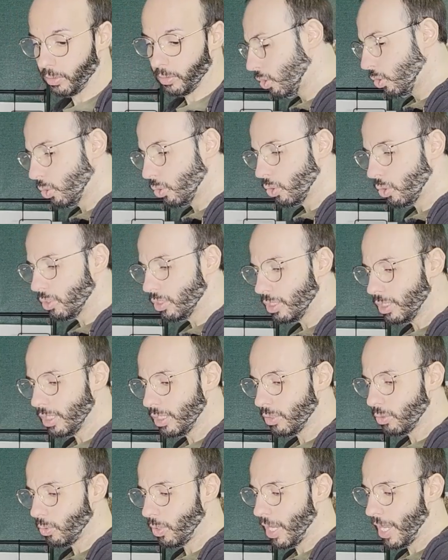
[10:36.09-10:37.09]
You don't
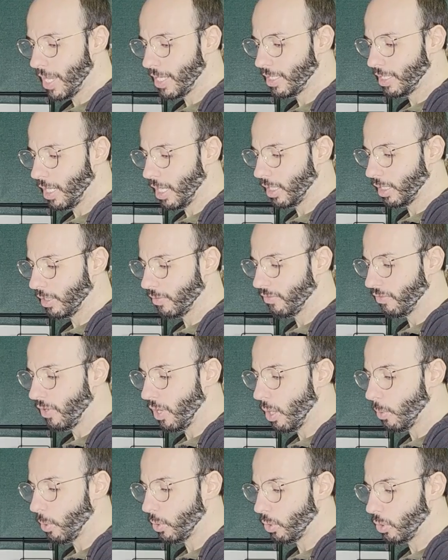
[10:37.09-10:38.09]
need to add like
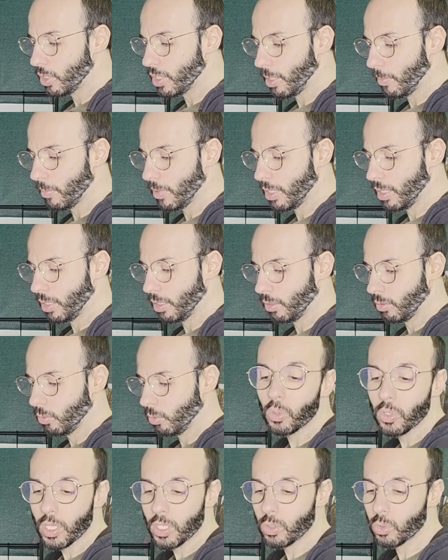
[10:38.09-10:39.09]
flour or something
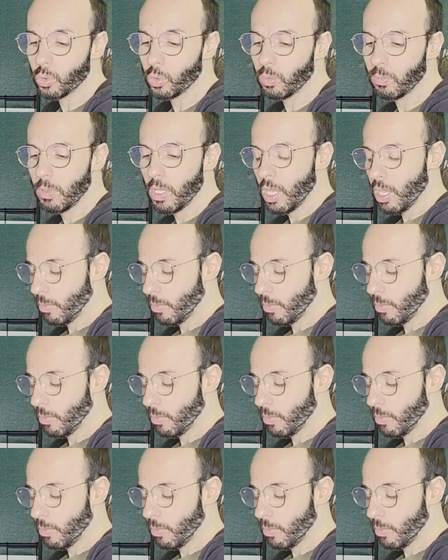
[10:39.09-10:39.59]
to the soup,